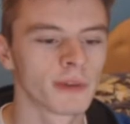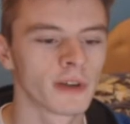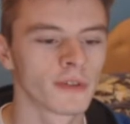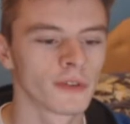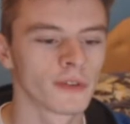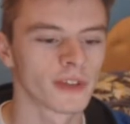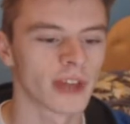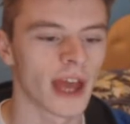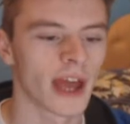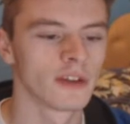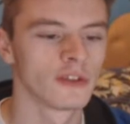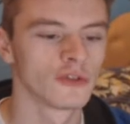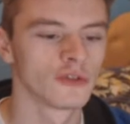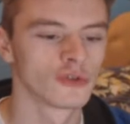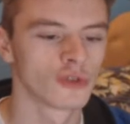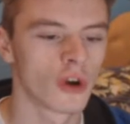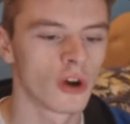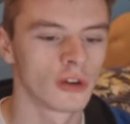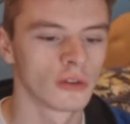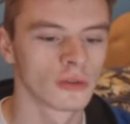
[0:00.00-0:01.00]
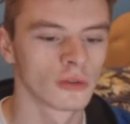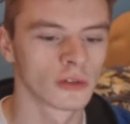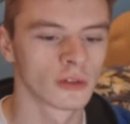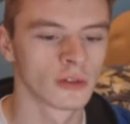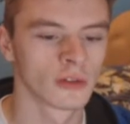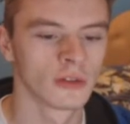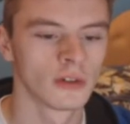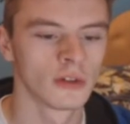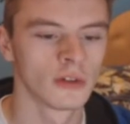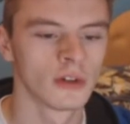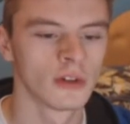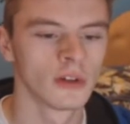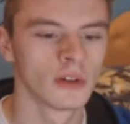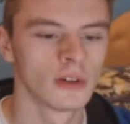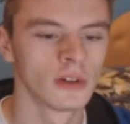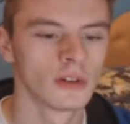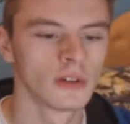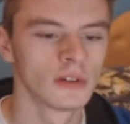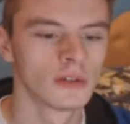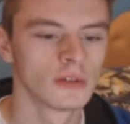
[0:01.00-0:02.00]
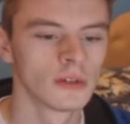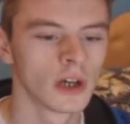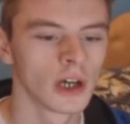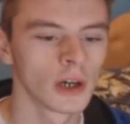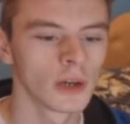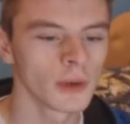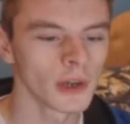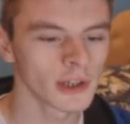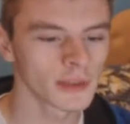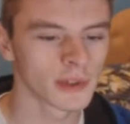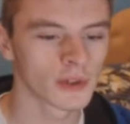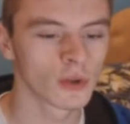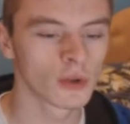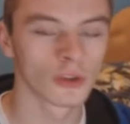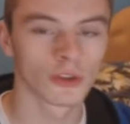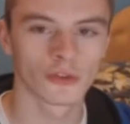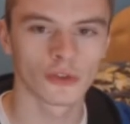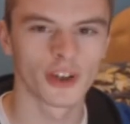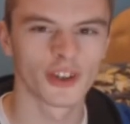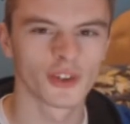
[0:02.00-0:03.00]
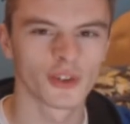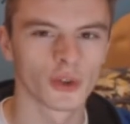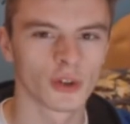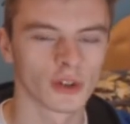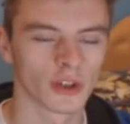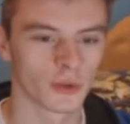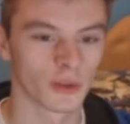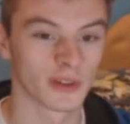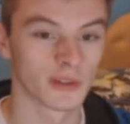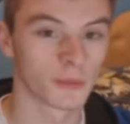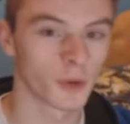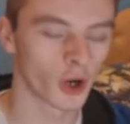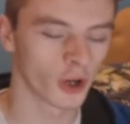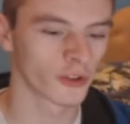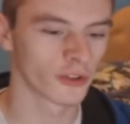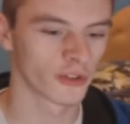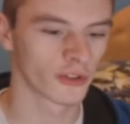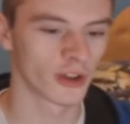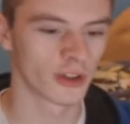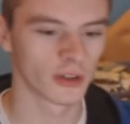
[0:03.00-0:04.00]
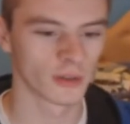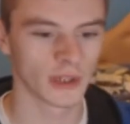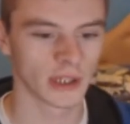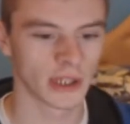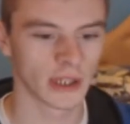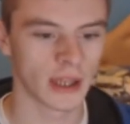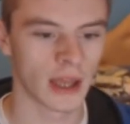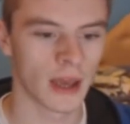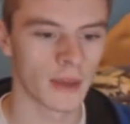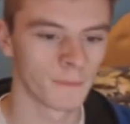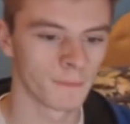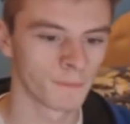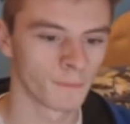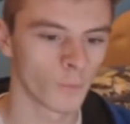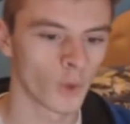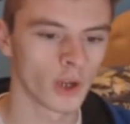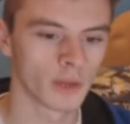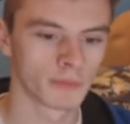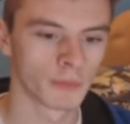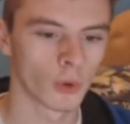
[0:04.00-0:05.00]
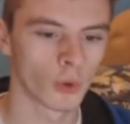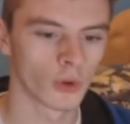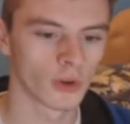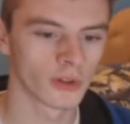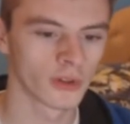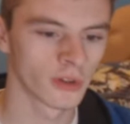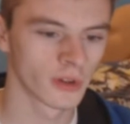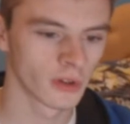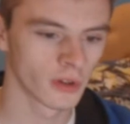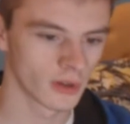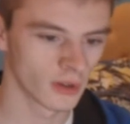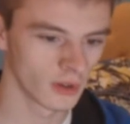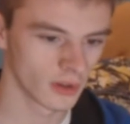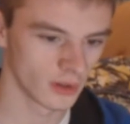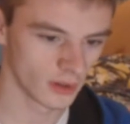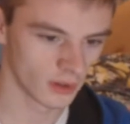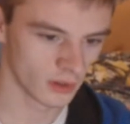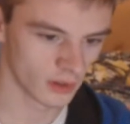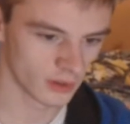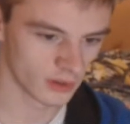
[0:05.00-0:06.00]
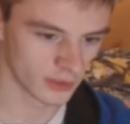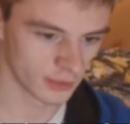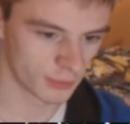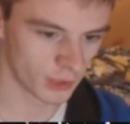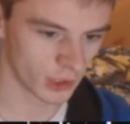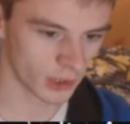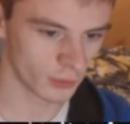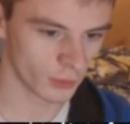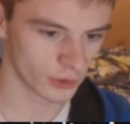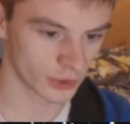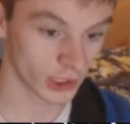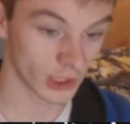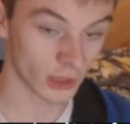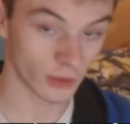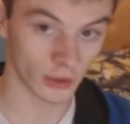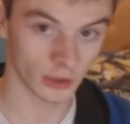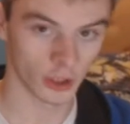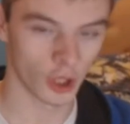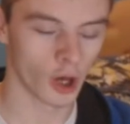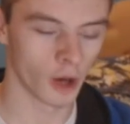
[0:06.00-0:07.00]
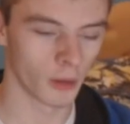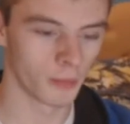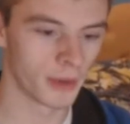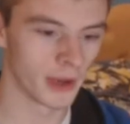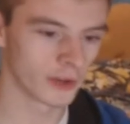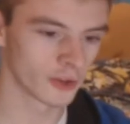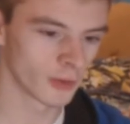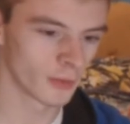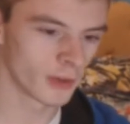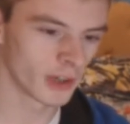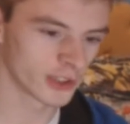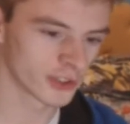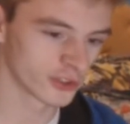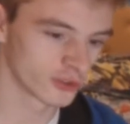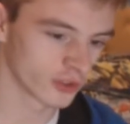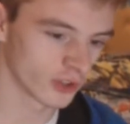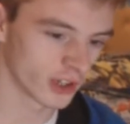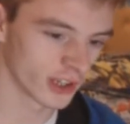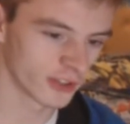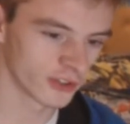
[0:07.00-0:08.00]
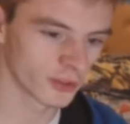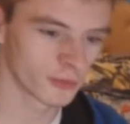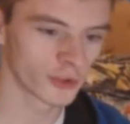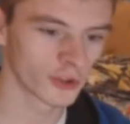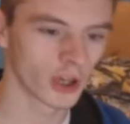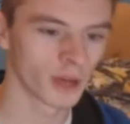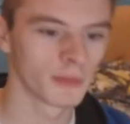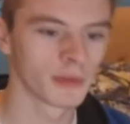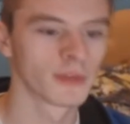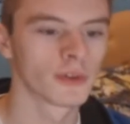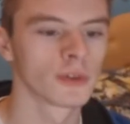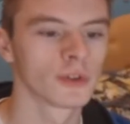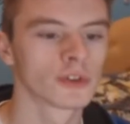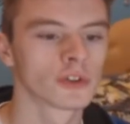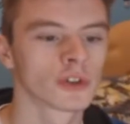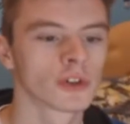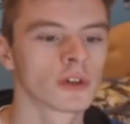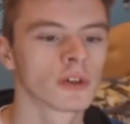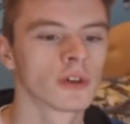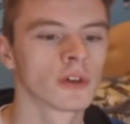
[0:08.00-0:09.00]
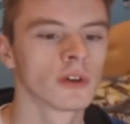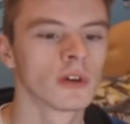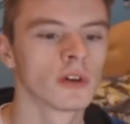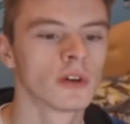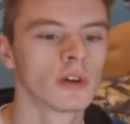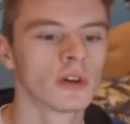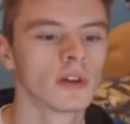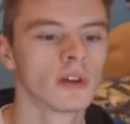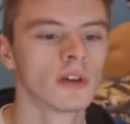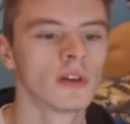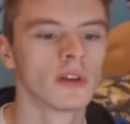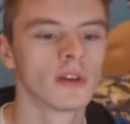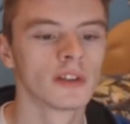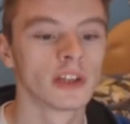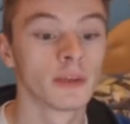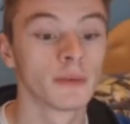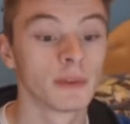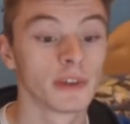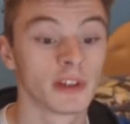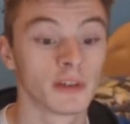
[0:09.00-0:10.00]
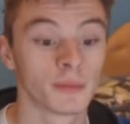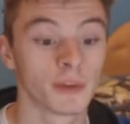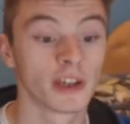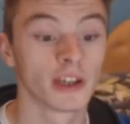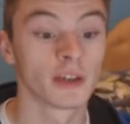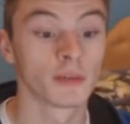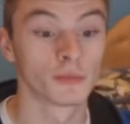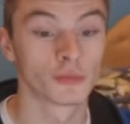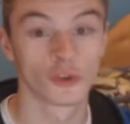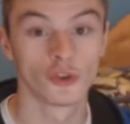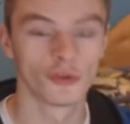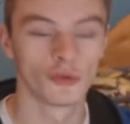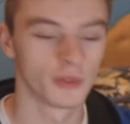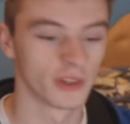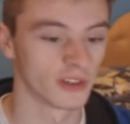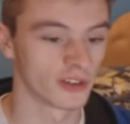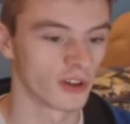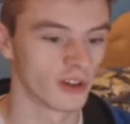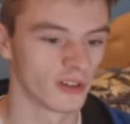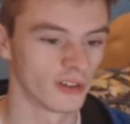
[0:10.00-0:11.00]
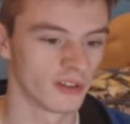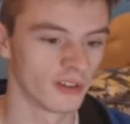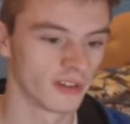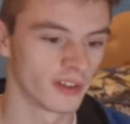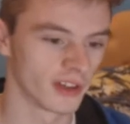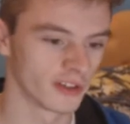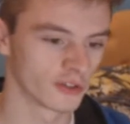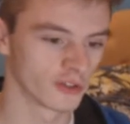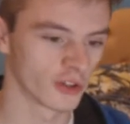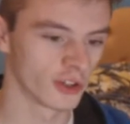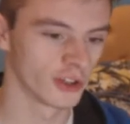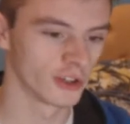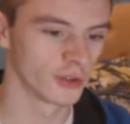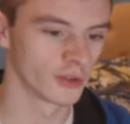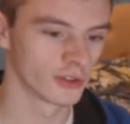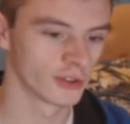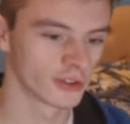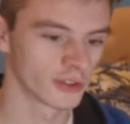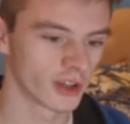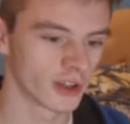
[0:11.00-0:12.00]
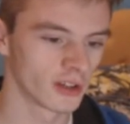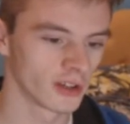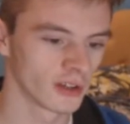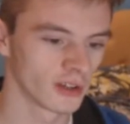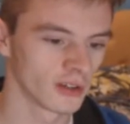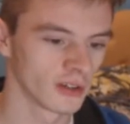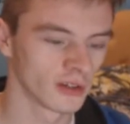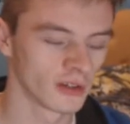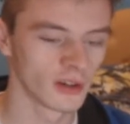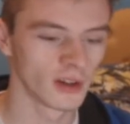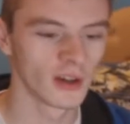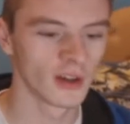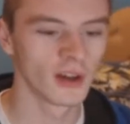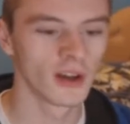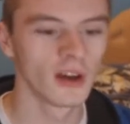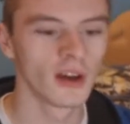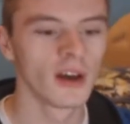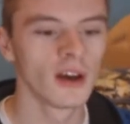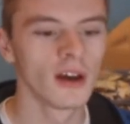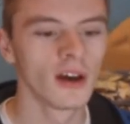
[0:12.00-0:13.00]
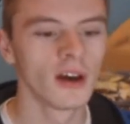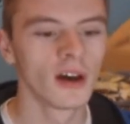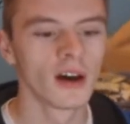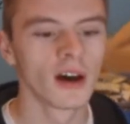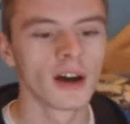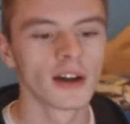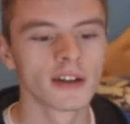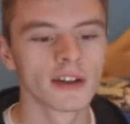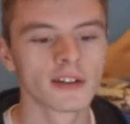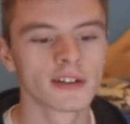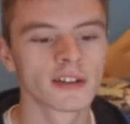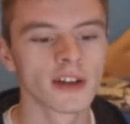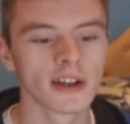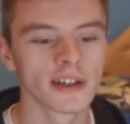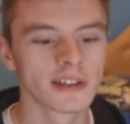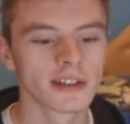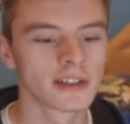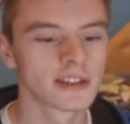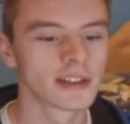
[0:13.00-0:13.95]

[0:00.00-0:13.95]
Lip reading: if it was hand drawn, or that would actually be cool to try and do it like with markers on a wee whiteboard. It probably would turn out a lot better. I might actually try it sometime in the future. So it'd be a big improvement on this, trying to do it on a site.